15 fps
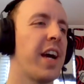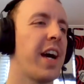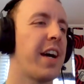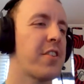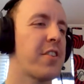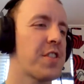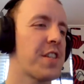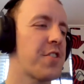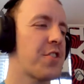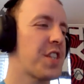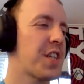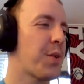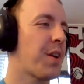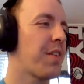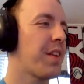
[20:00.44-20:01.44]
Yeah, it's just
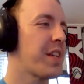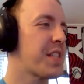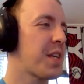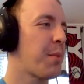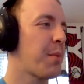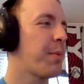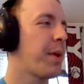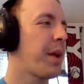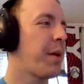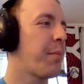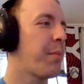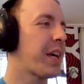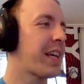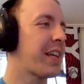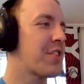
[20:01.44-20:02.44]
interesting whenever they sub him in. I'm like,